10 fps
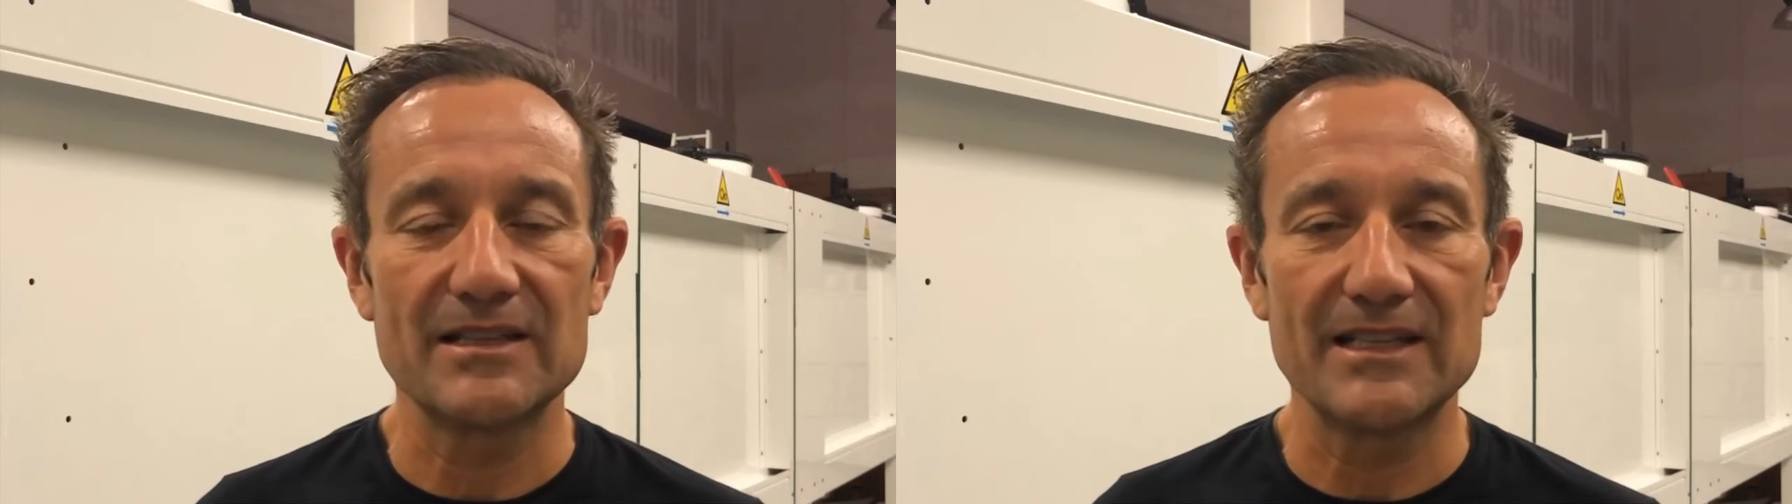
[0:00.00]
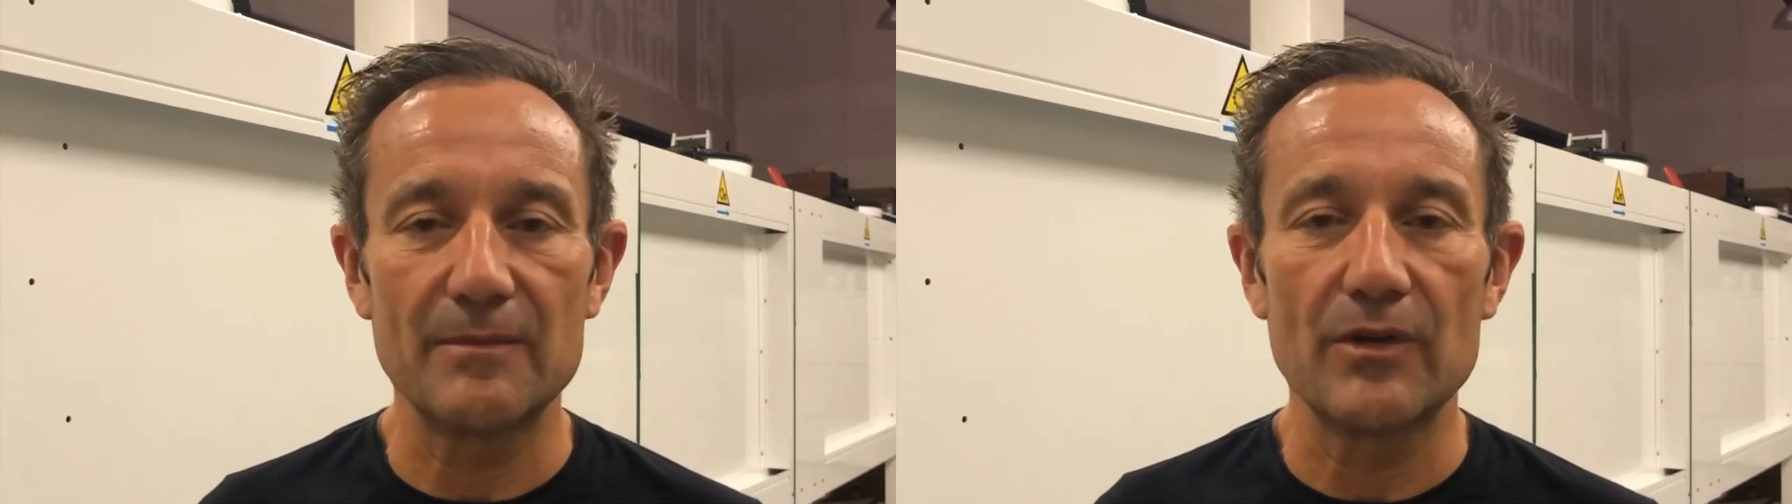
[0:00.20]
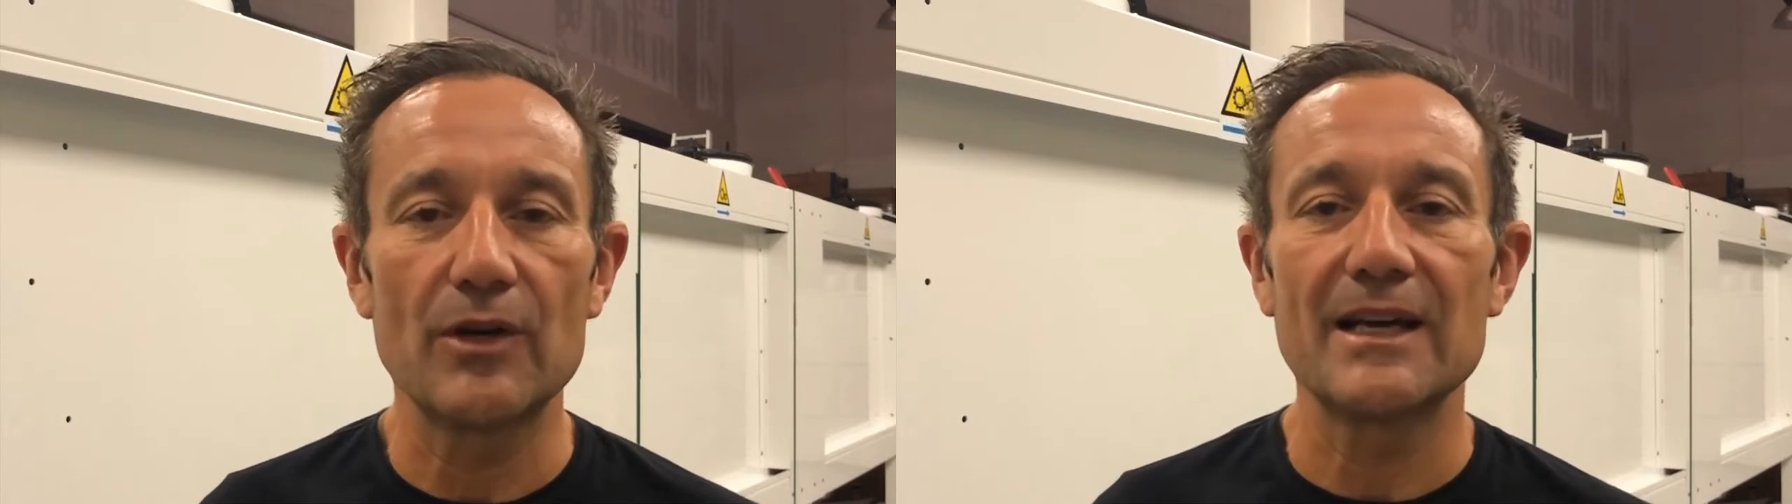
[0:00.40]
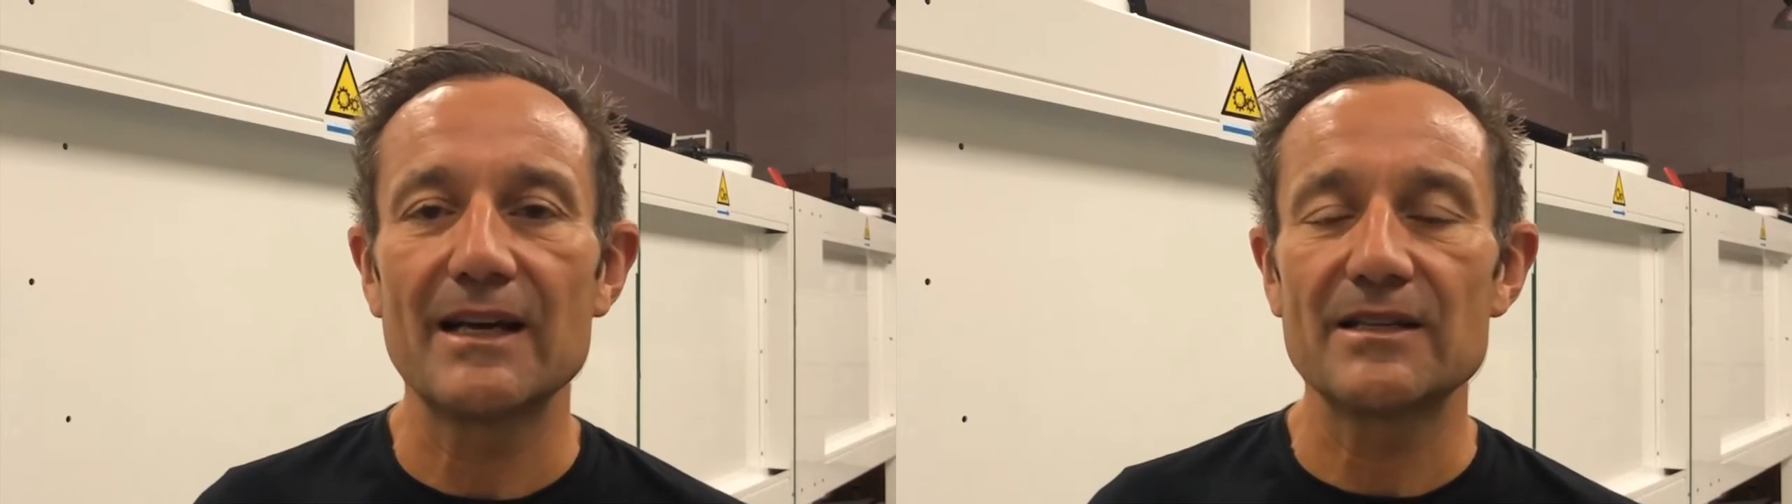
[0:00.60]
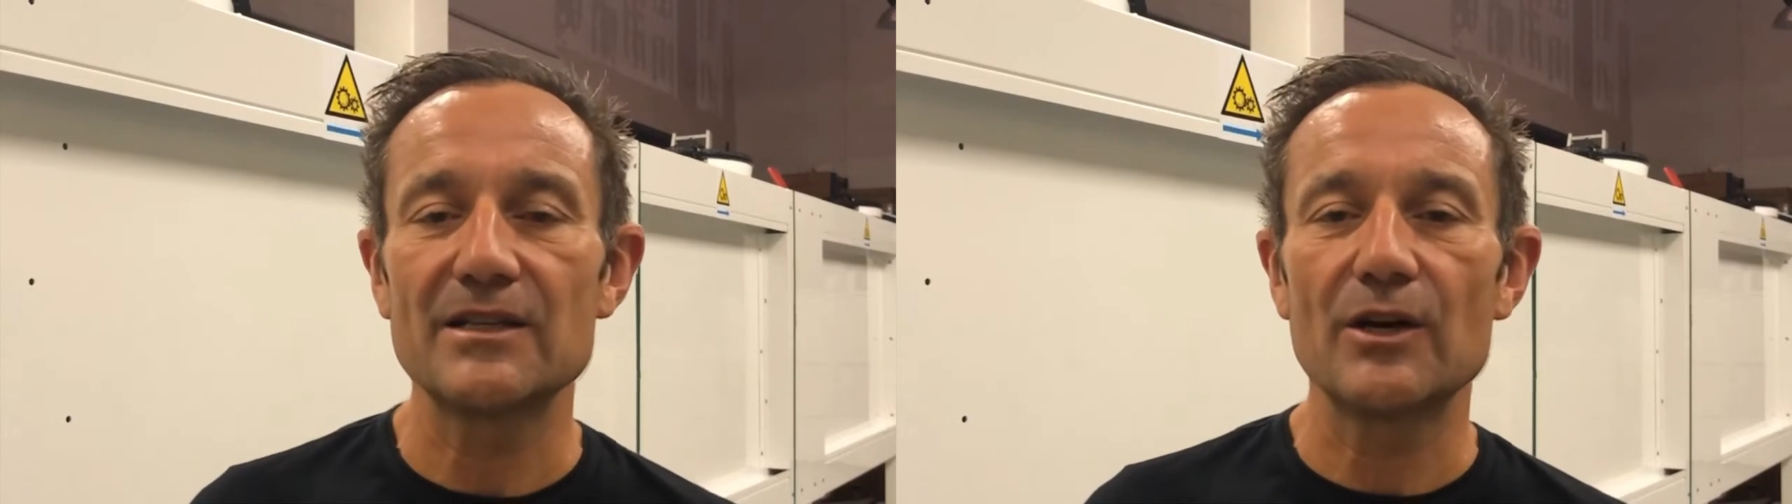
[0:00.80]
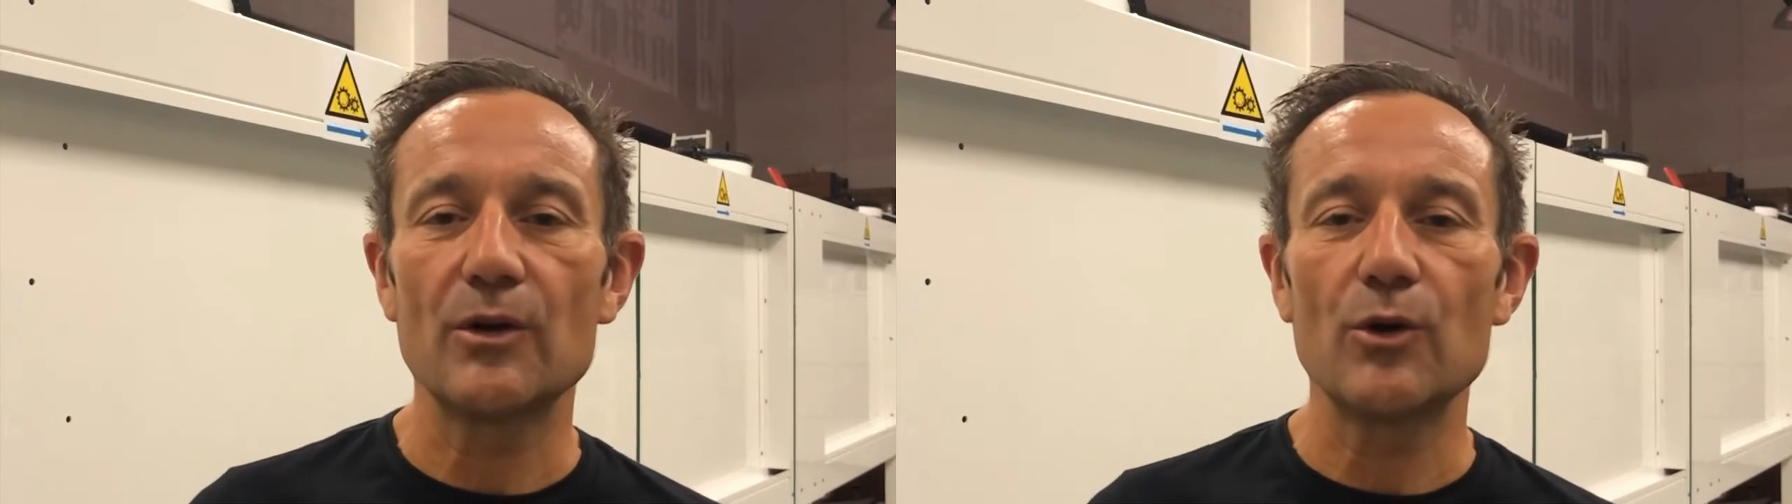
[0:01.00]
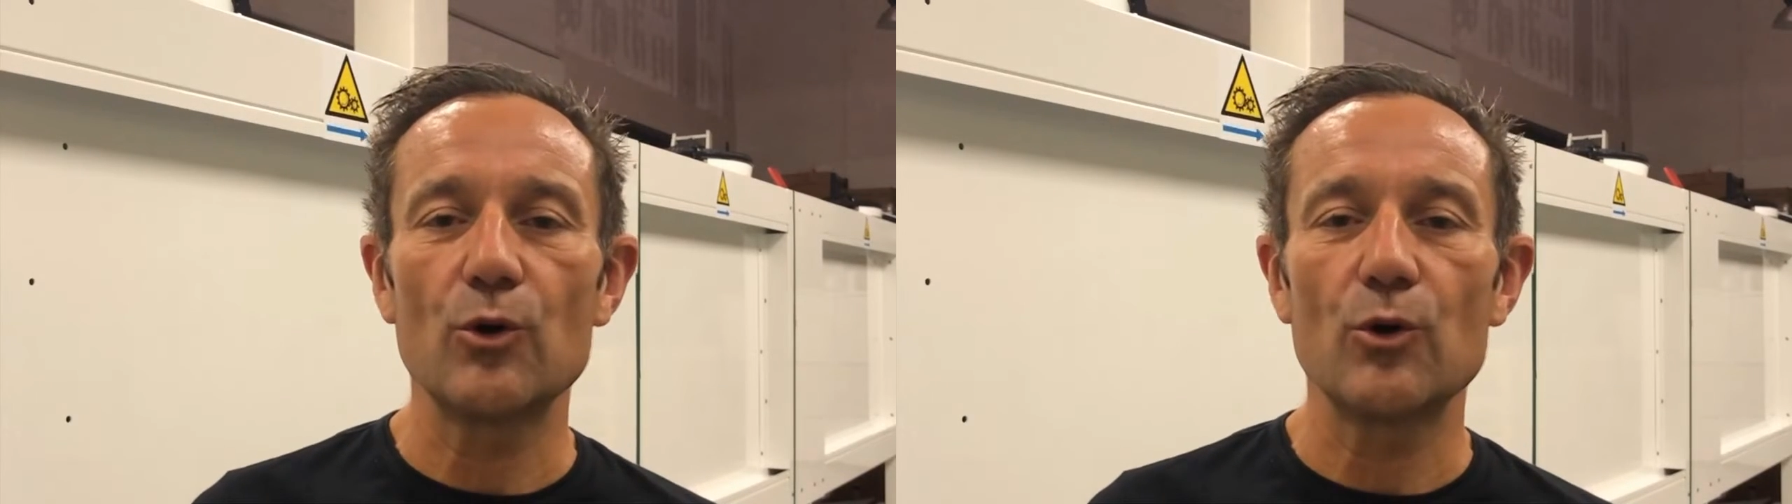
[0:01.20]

a steam condenser